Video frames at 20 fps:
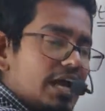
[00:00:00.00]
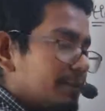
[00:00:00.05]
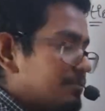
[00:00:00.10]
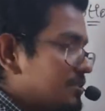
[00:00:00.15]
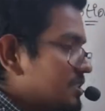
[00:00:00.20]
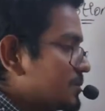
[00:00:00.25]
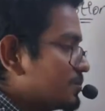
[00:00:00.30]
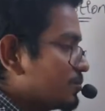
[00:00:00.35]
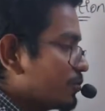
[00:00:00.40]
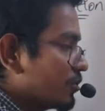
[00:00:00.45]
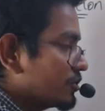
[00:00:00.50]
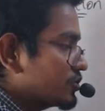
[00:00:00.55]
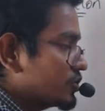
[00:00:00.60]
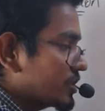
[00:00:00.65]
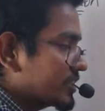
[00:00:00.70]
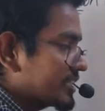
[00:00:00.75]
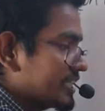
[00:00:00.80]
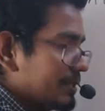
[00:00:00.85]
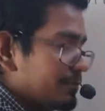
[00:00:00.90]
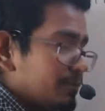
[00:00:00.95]
I'm just
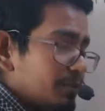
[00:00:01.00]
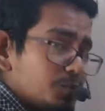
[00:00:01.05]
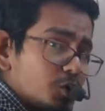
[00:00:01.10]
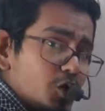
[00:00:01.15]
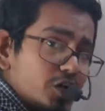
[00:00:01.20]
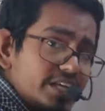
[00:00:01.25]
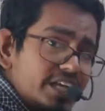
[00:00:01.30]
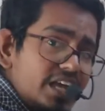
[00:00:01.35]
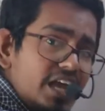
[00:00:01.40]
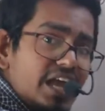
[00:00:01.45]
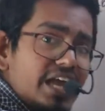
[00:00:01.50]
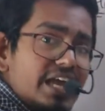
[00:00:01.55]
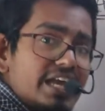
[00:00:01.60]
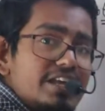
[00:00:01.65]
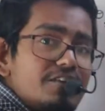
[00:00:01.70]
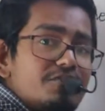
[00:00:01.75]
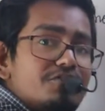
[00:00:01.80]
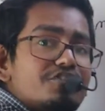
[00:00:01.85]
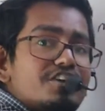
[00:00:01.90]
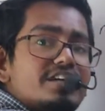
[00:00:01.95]
projecting my body
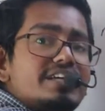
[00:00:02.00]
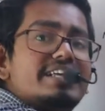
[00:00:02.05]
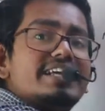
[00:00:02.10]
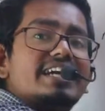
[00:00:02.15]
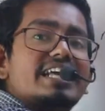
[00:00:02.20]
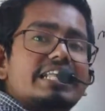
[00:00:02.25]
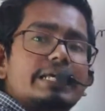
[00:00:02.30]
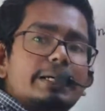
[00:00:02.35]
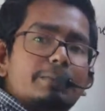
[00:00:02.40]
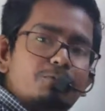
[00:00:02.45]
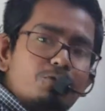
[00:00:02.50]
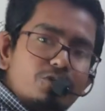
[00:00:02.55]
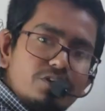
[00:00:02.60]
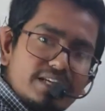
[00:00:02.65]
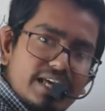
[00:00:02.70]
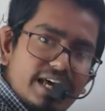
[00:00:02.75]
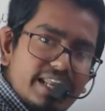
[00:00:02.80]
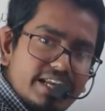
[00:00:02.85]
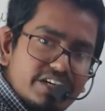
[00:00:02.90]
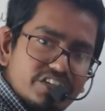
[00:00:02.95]
in vertically upward
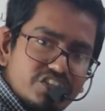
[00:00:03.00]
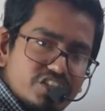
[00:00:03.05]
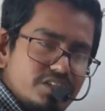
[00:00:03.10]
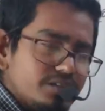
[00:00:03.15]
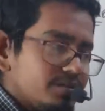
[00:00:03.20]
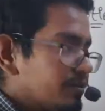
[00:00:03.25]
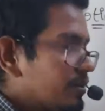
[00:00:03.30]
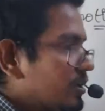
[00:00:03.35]
direction.